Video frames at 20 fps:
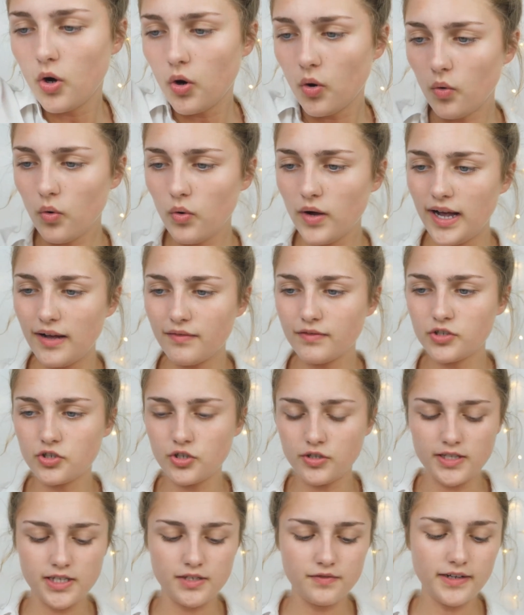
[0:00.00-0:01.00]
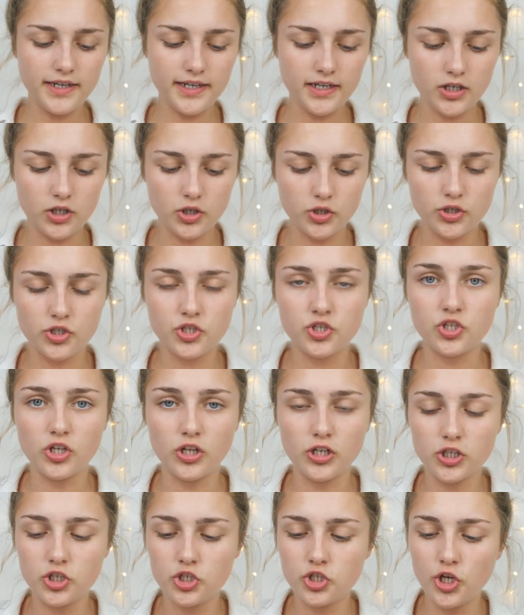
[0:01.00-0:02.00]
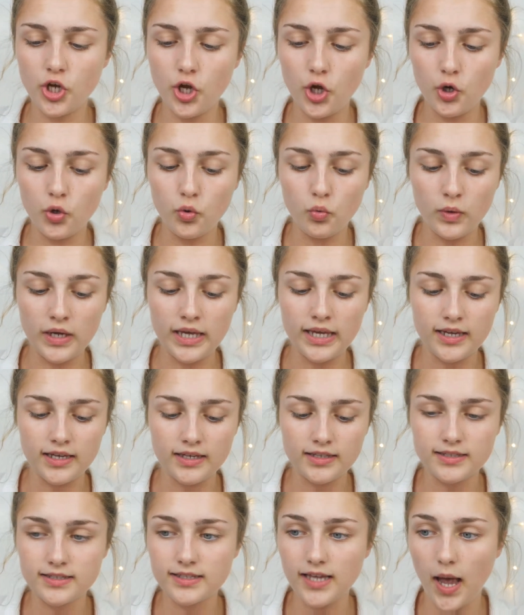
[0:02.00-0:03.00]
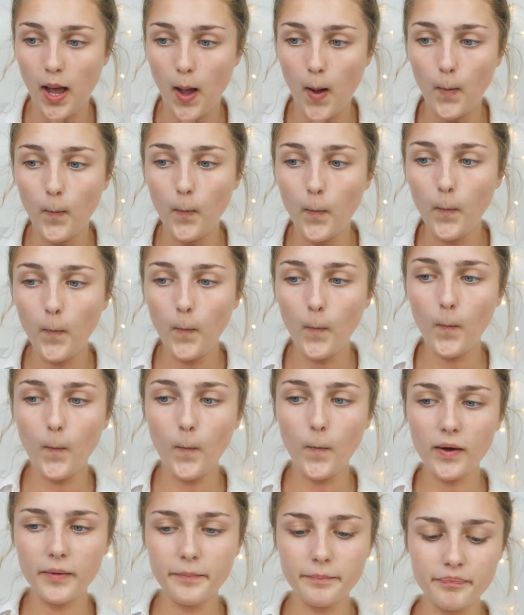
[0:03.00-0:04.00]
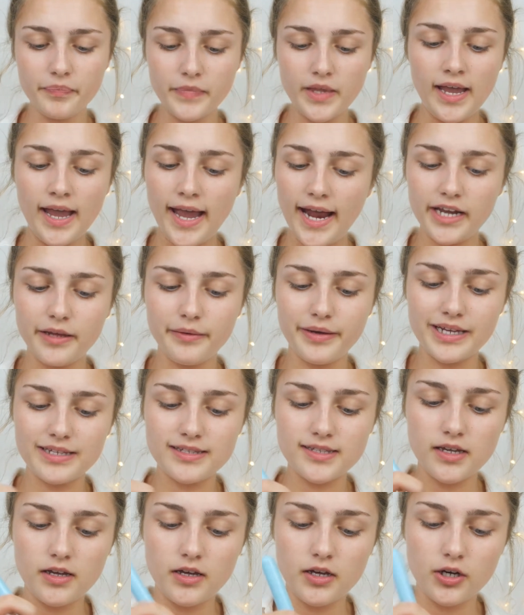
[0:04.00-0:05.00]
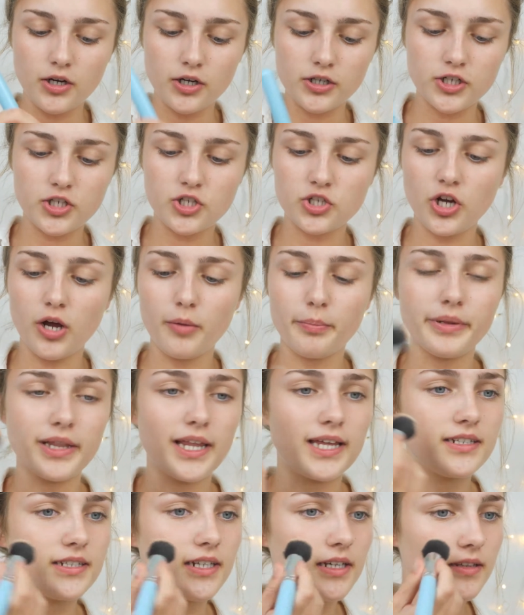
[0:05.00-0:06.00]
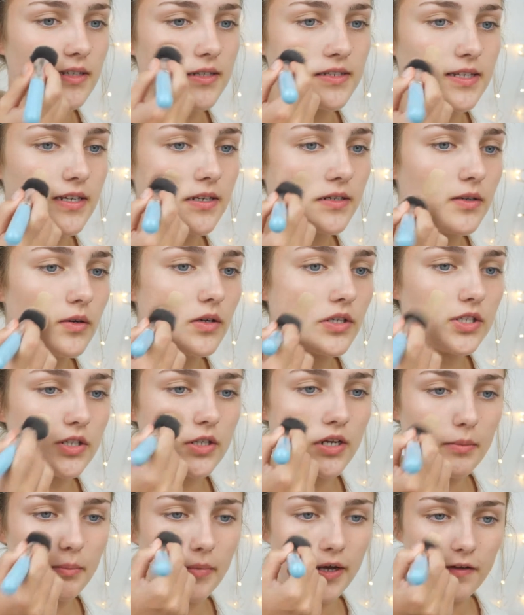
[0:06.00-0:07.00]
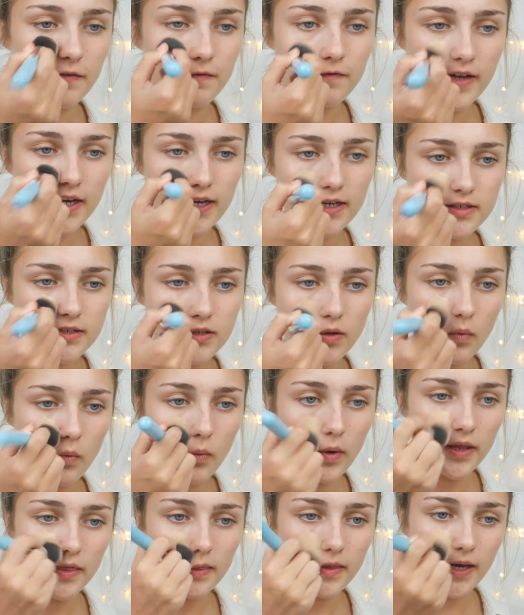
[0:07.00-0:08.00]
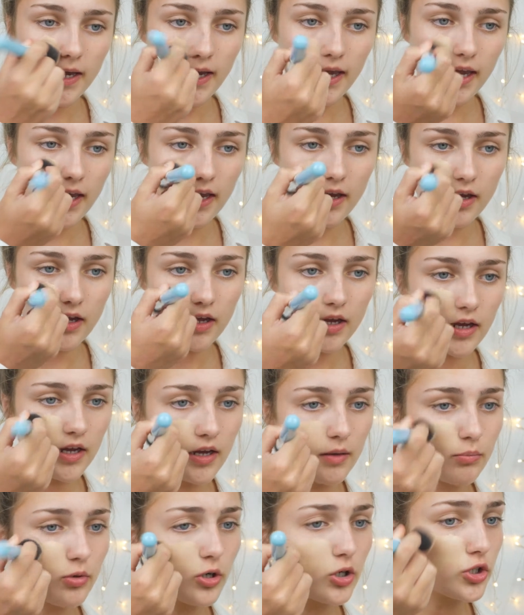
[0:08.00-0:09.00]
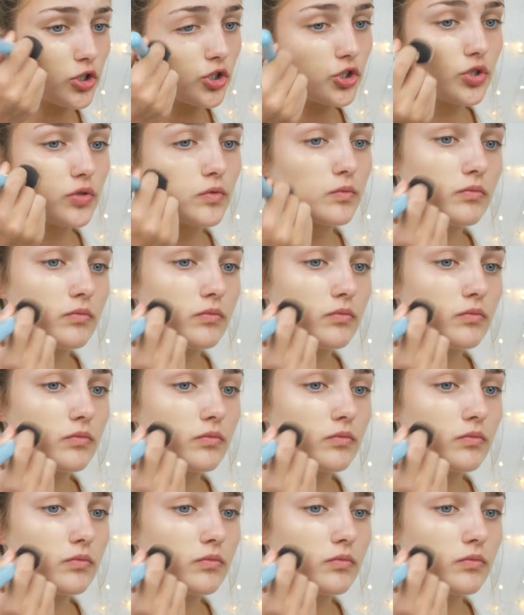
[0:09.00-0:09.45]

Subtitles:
Oh, I haven't done this for like a good solid 2 weeks. Oh. Anyways, going to start blending this in my face with a brush.